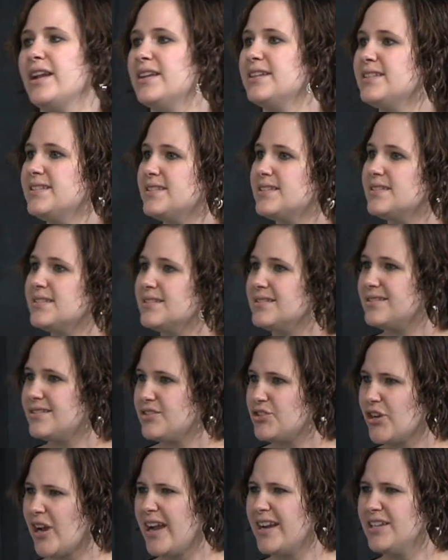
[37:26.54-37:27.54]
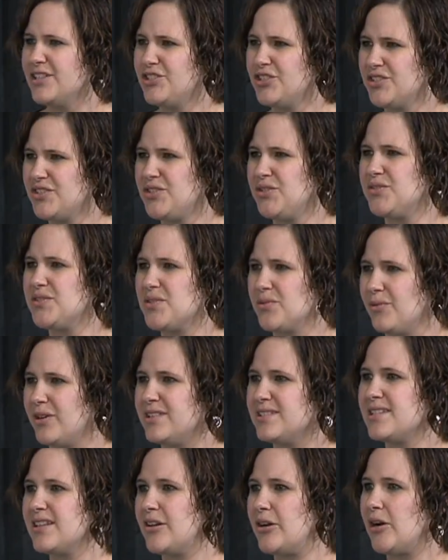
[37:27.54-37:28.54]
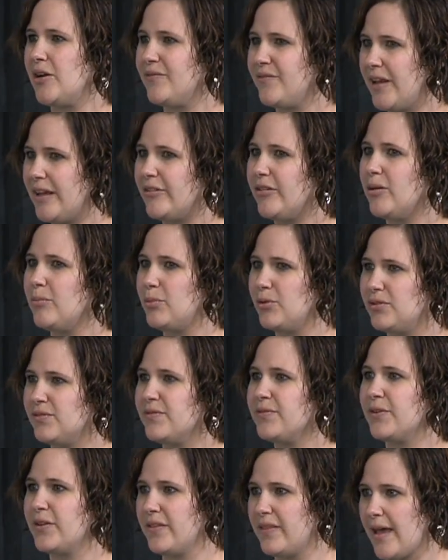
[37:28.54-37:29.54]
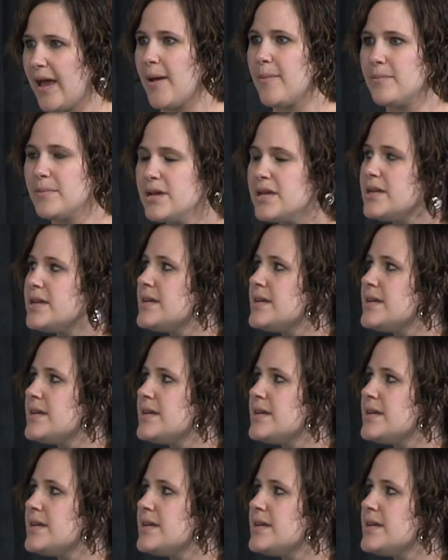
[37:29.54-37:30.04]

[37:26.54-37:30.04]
to just use the ones that are available for them.